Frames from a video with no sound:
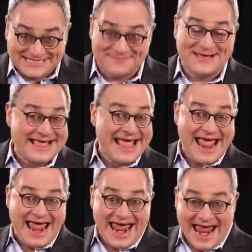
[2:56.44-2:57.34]
them
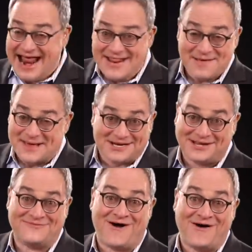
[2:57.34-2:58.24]
in the
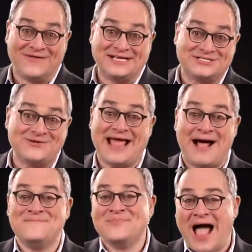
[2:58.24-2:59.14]
middle of all this. So
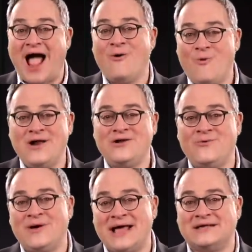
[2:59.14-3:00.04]
yeah, I wonder
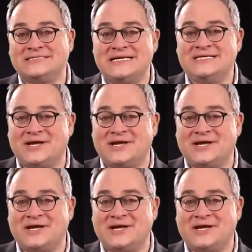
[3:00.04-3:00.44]
what else he's